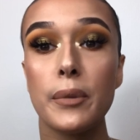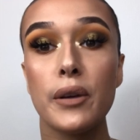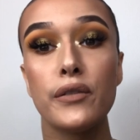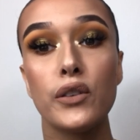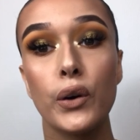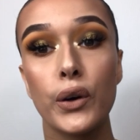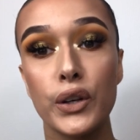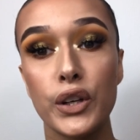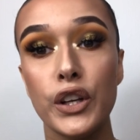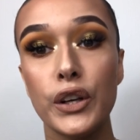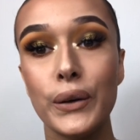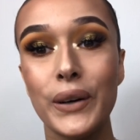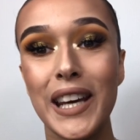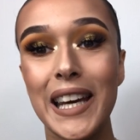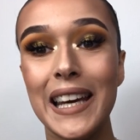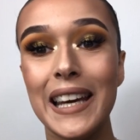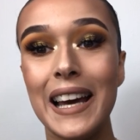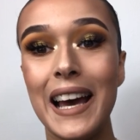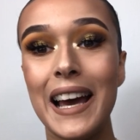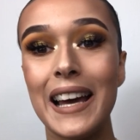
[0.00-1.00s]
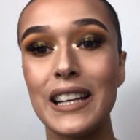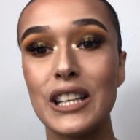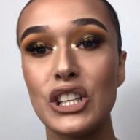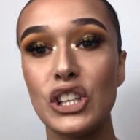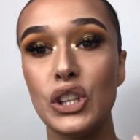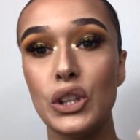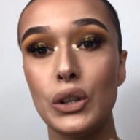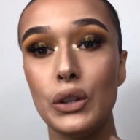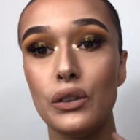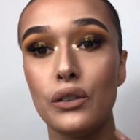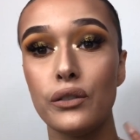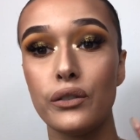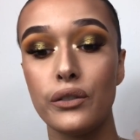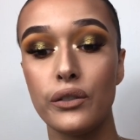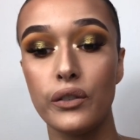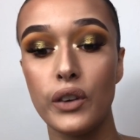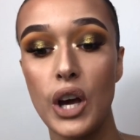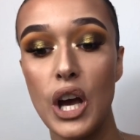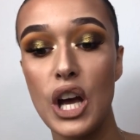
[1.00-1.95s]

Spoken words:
If you're new here and you've